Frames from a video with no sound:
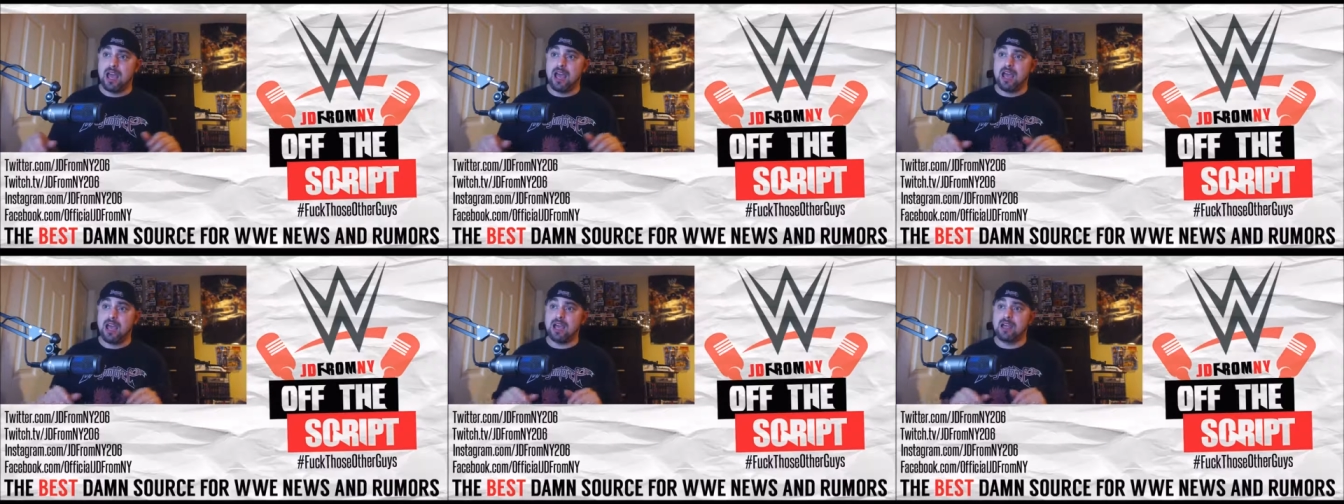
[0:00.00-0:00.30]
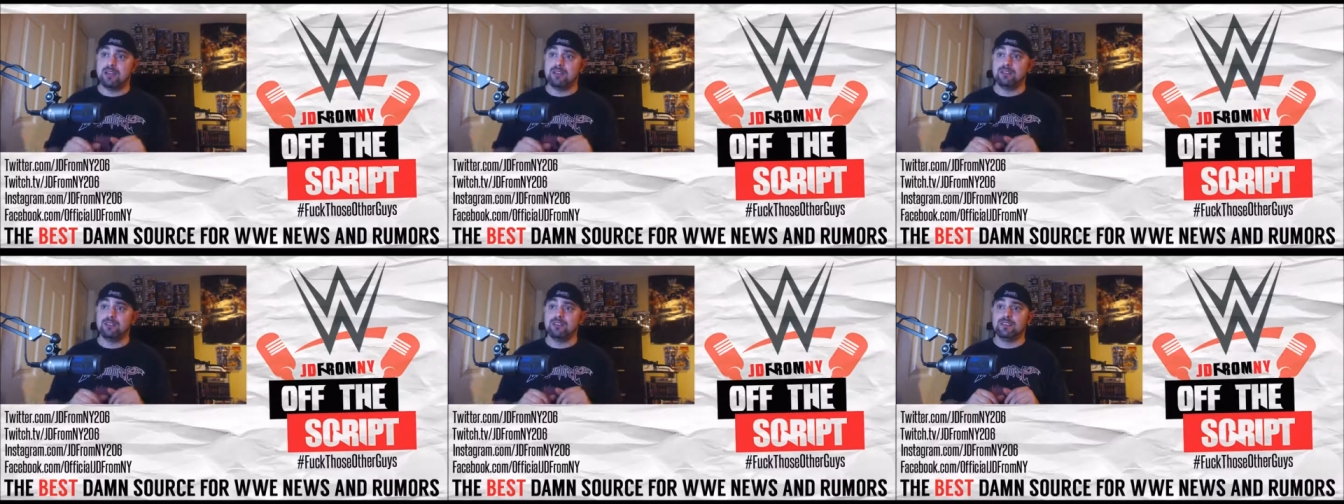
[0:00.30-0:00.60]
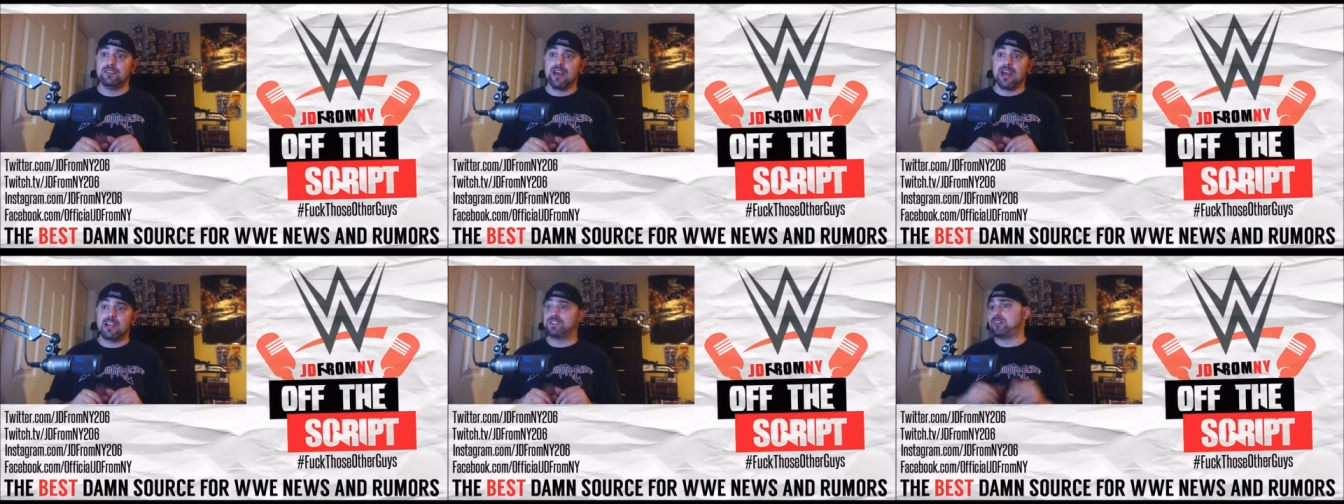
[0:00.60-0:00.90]

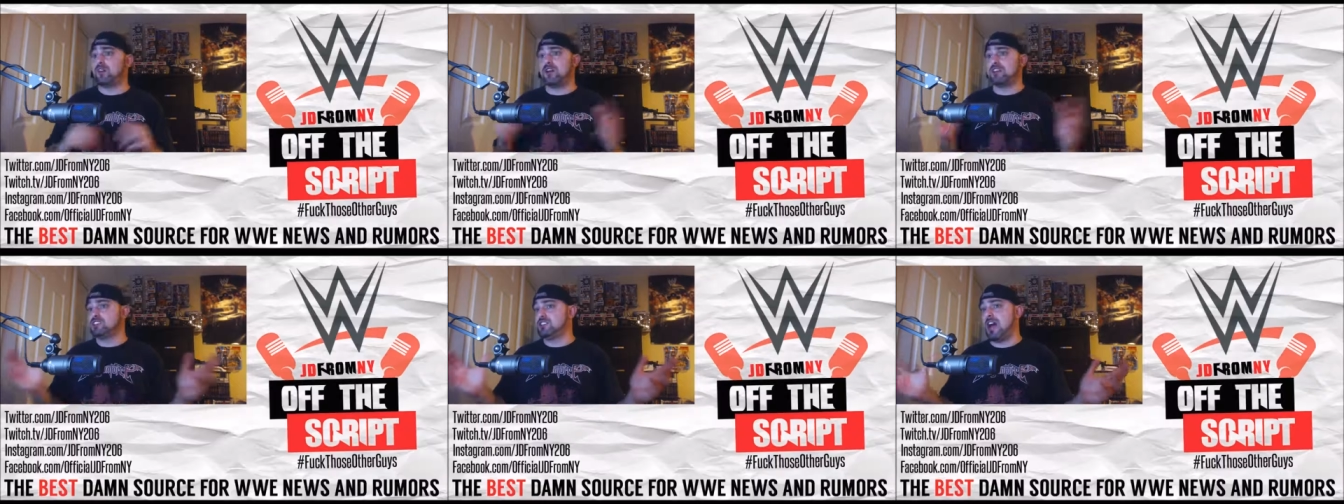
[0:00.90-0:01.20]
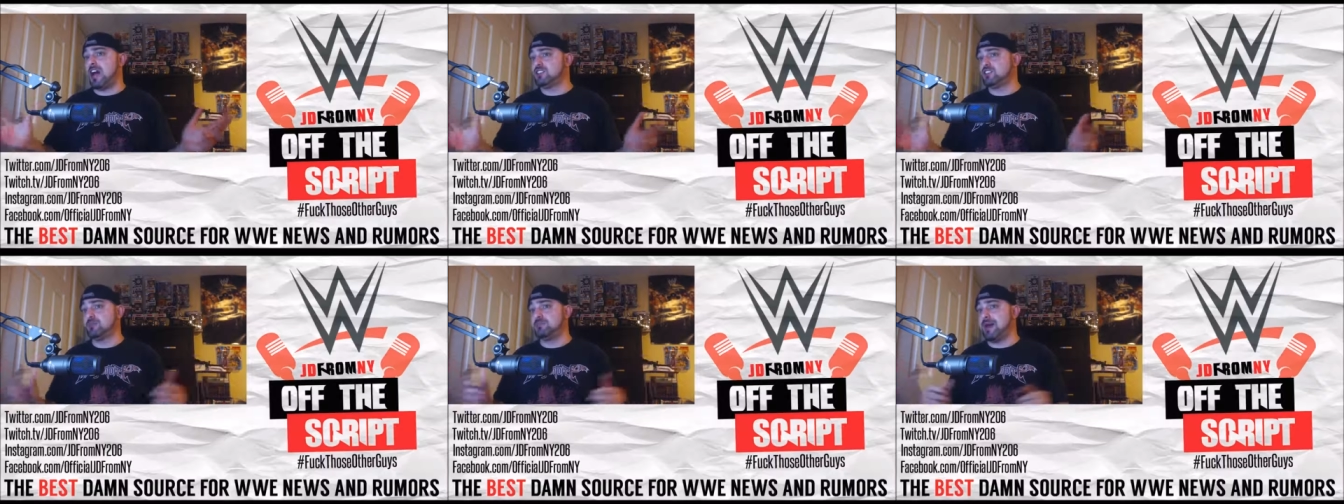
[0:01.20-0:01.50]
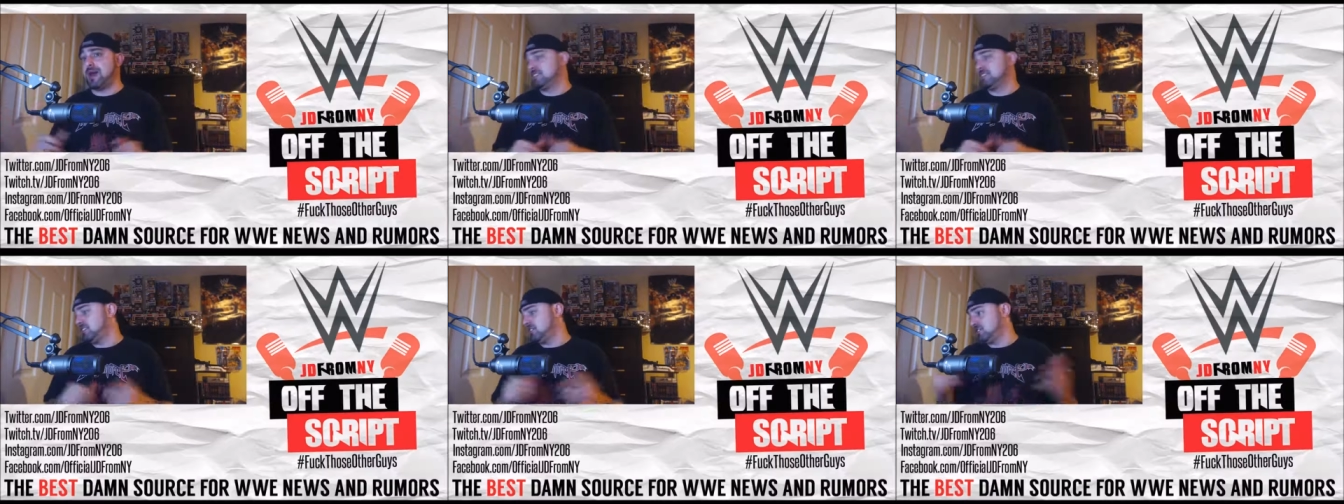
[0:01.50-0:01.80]
And as far as
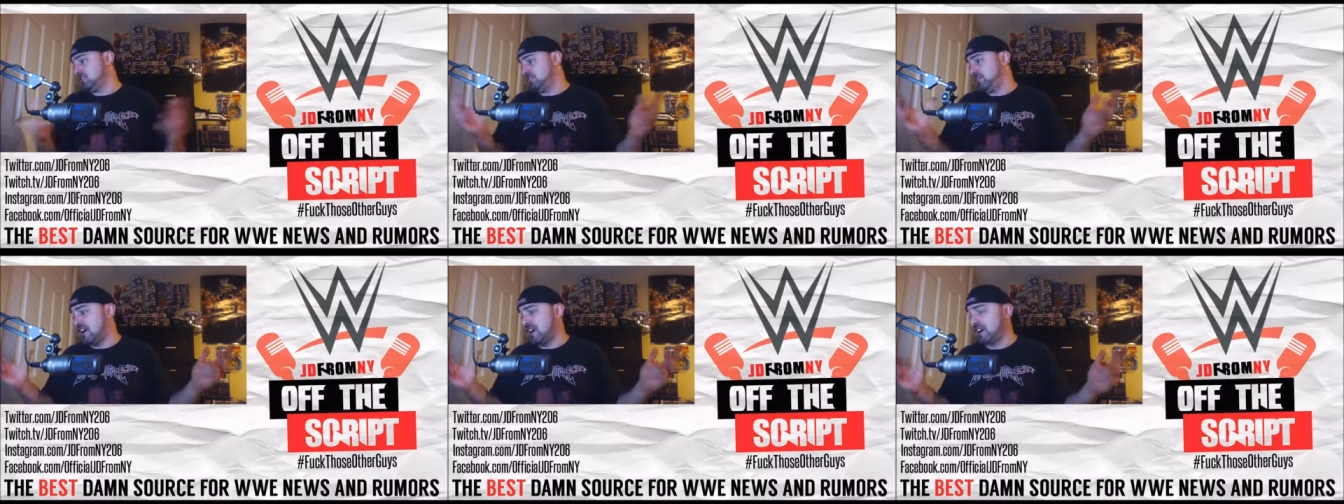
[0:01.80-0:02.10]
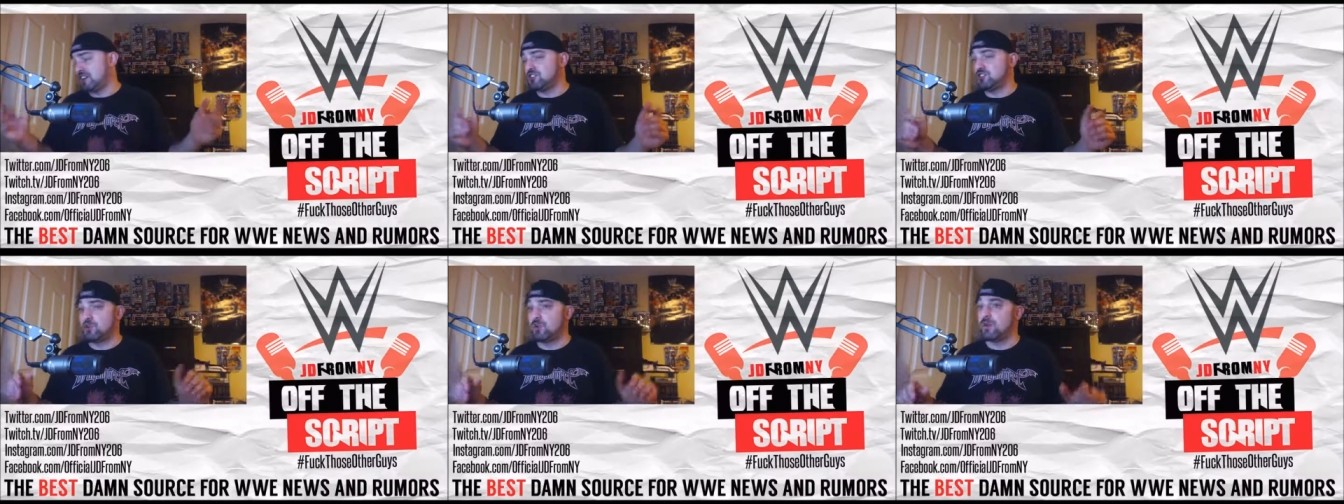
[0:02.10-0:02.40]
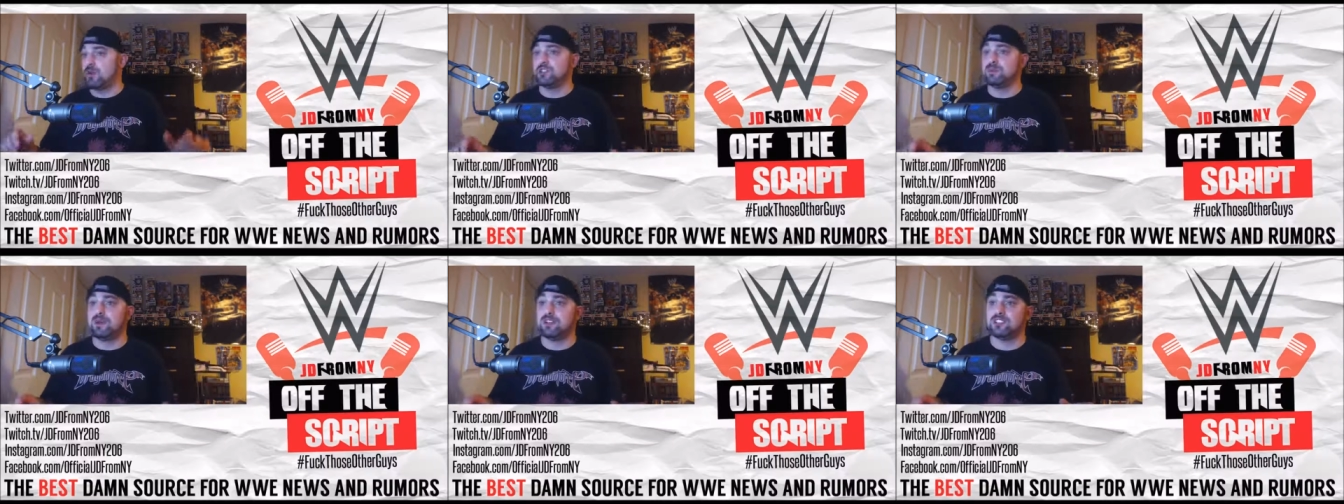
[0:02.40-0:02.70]
Sasha Banks, this fucking
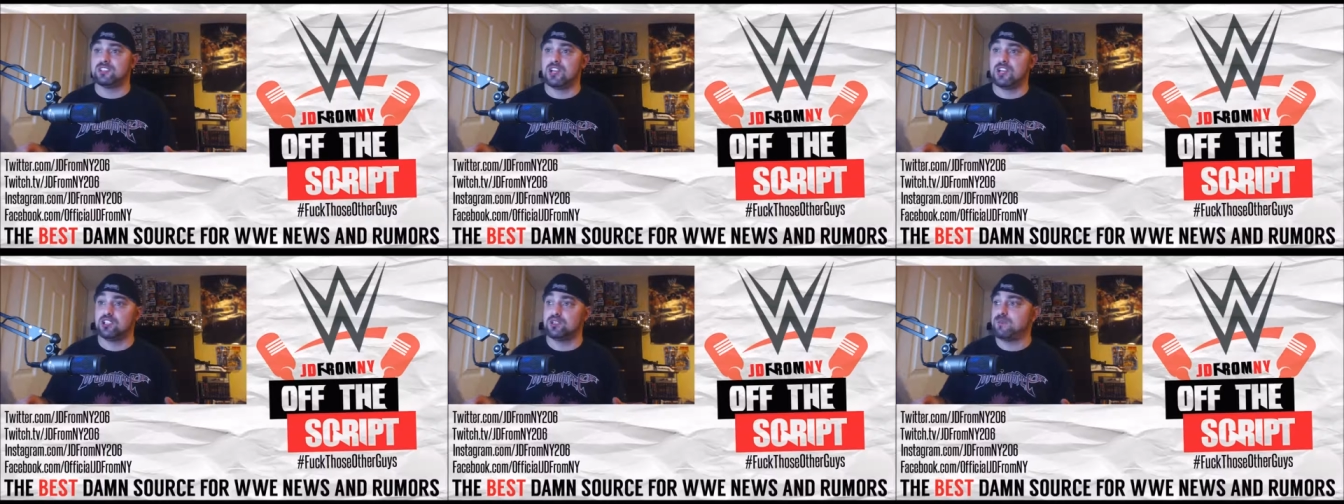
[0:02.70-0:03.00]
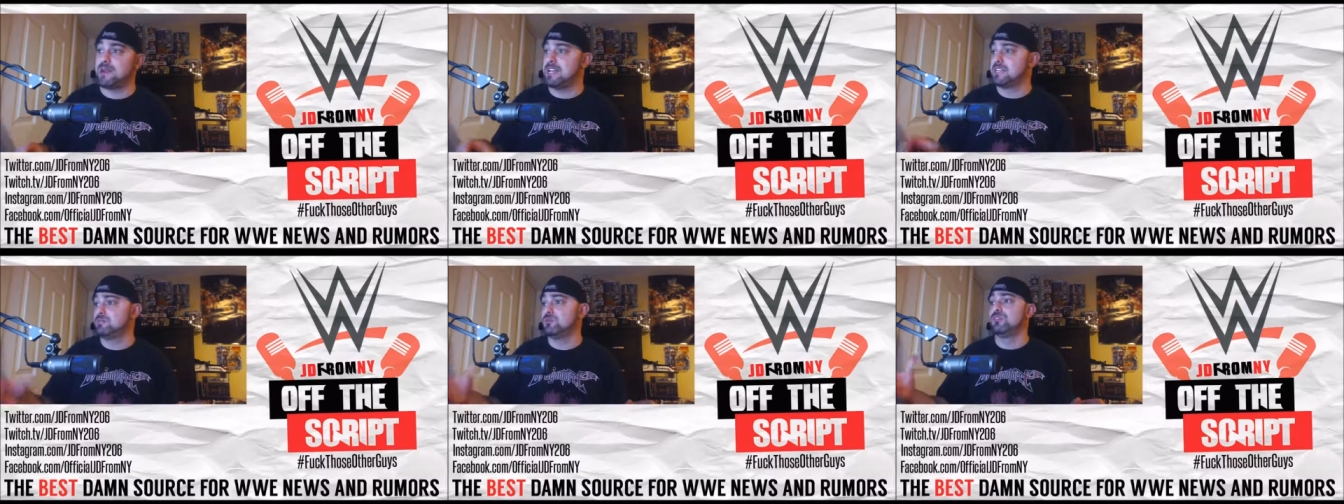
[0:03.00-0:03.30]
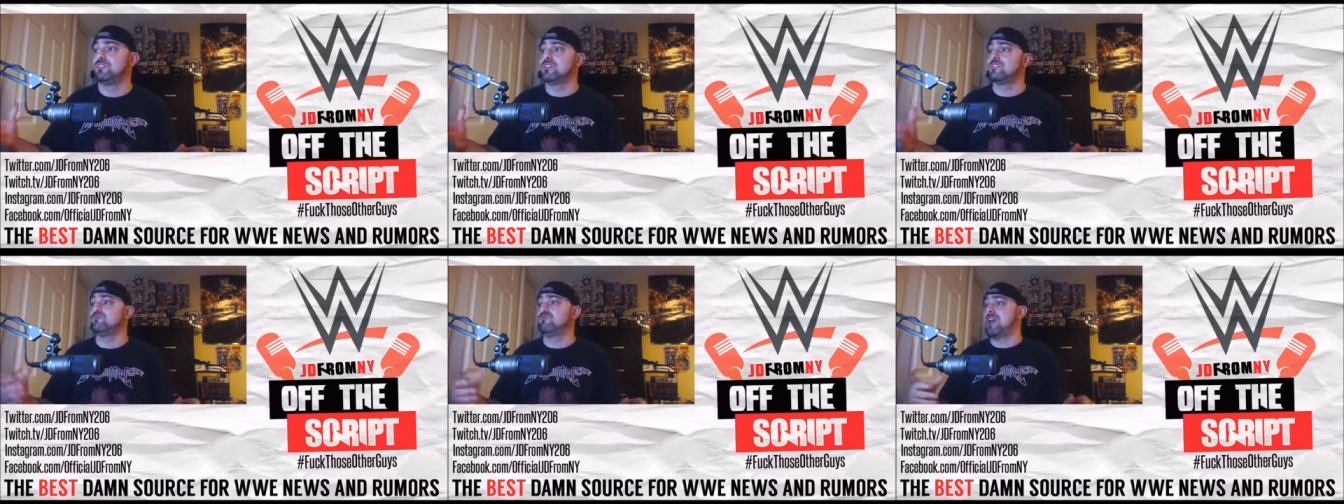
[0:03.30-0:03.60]
story is about Sasha
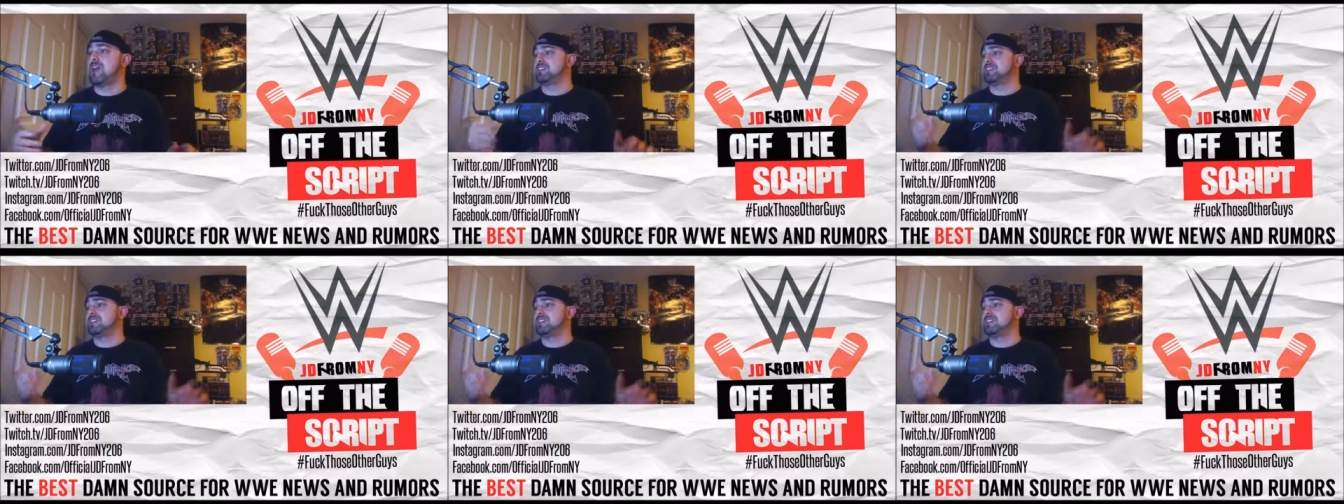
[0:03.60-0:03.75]
Banks. I'm over here